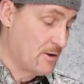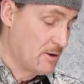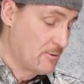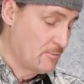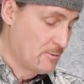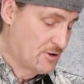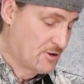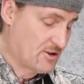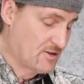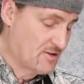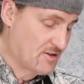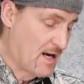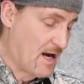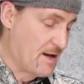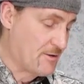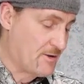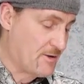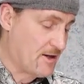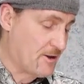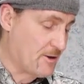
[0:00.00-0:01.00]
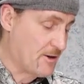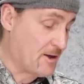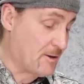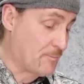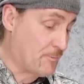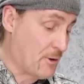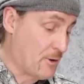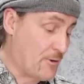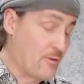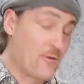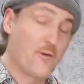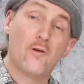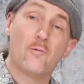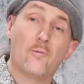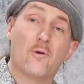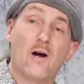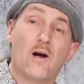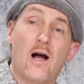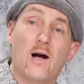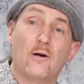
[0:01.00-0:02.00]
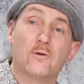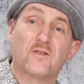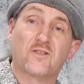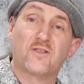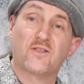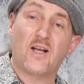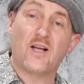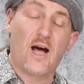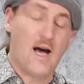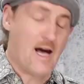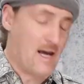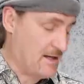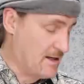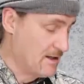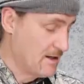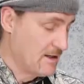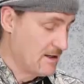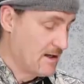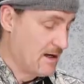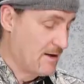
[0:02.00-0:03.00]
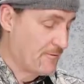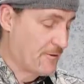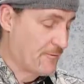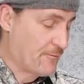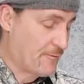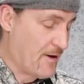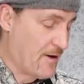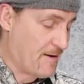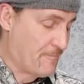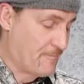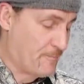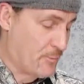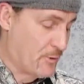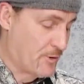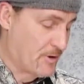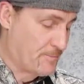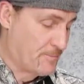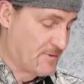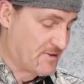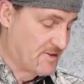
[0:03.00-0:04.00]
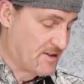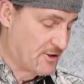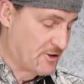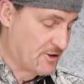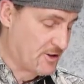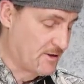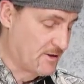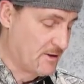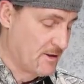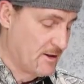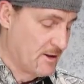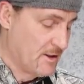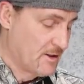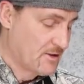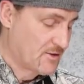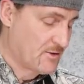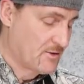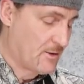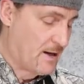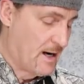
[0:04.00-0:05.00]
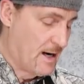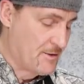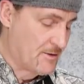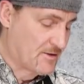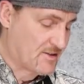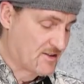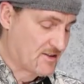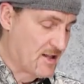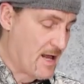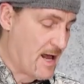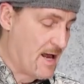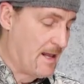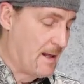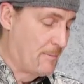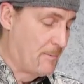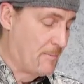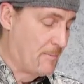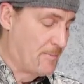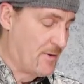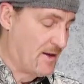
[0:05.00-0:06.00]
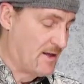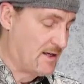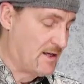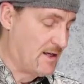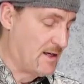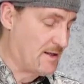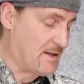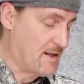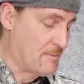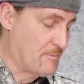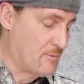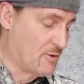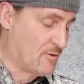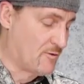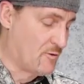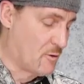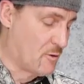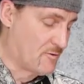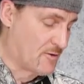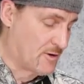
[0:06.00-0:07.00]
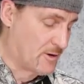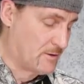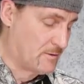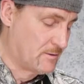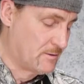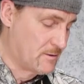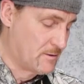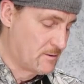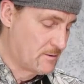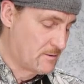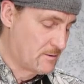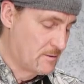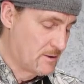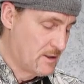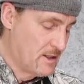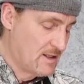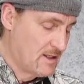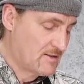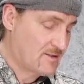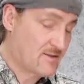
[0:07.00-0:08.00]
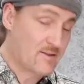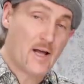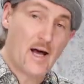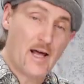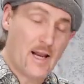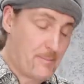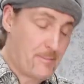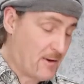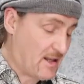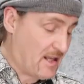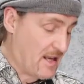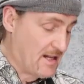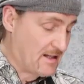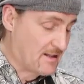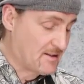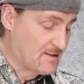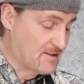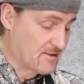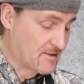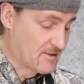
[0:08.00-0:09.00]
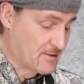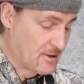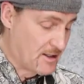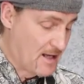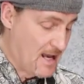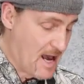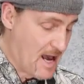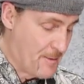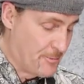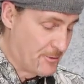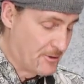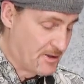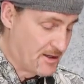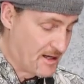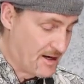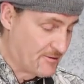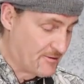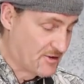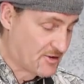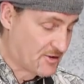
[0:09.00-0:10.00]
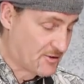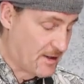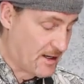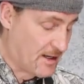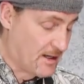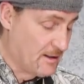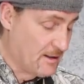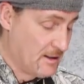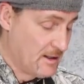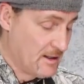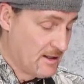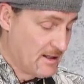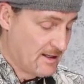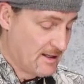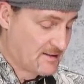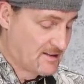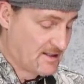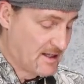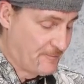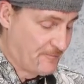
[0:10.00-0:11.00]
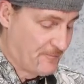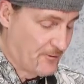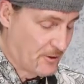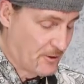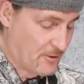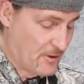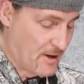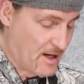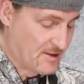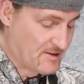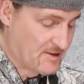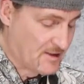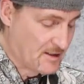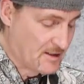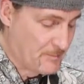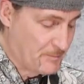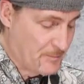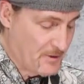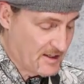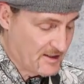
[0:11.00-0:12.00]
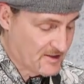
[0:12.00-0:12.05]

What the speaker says: which is either here. Both of them are outside of the fretboard position. So I either slide up a pinky and then move over, slide up again, because this is going to happen on every string except for crossing the B